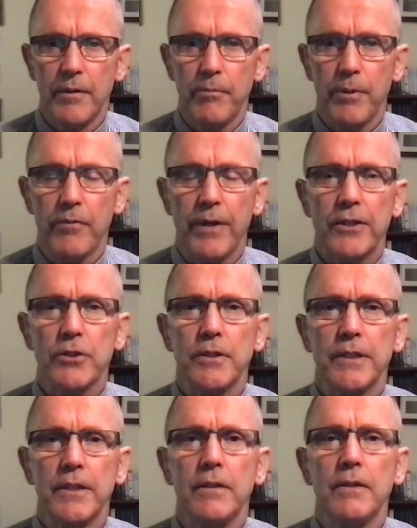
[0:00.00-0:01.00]
but of
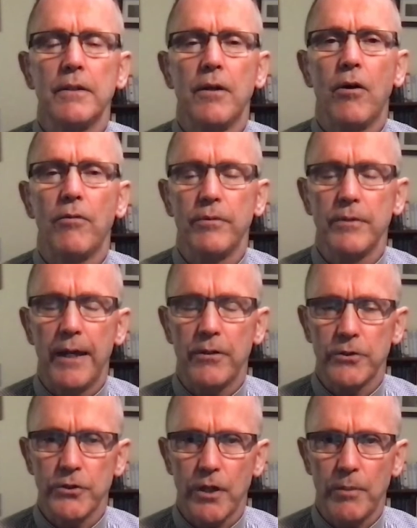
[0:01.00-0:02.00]
actually of our
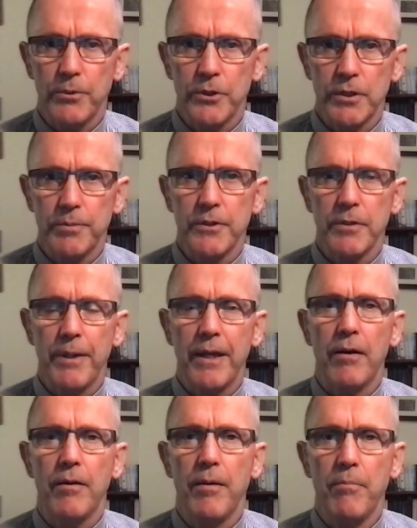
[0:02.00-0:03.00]
discipleship is
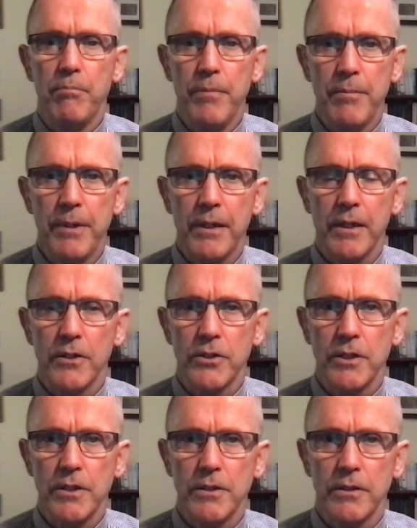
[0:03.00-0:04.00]
about mimicking
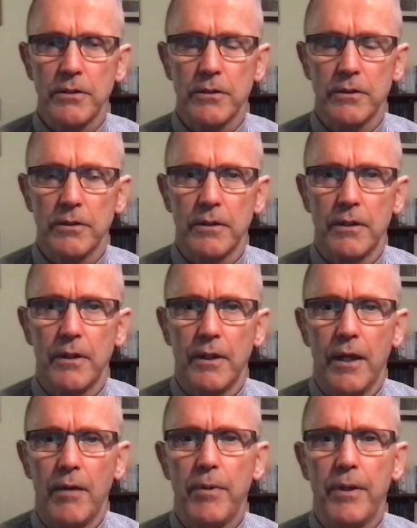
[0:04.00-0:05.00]
Jesus,
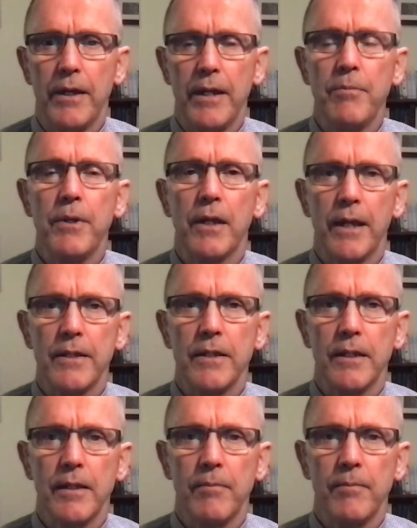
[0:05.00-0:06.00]
about
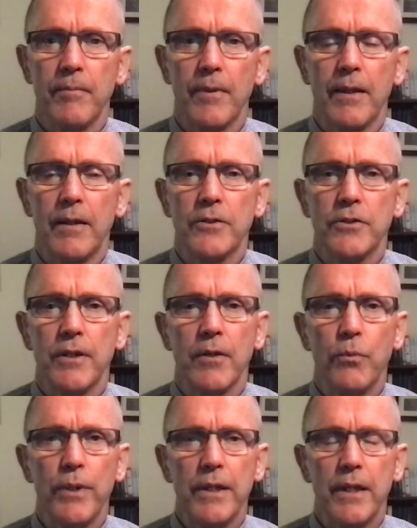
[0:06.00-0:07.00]
emulating him, so
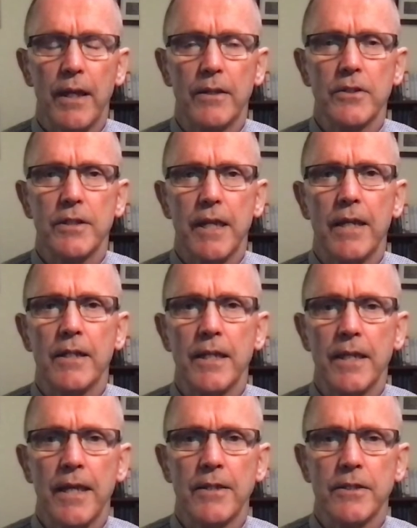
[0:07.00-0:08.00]
that we can stand
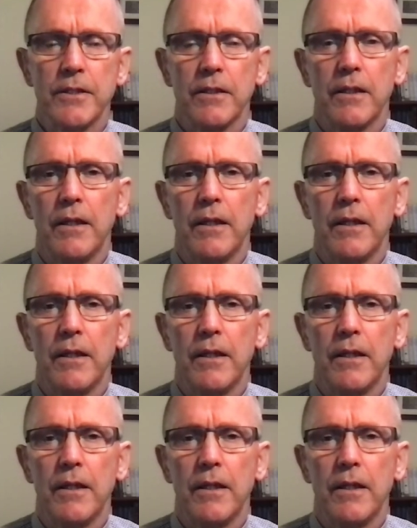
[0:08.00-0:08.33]
against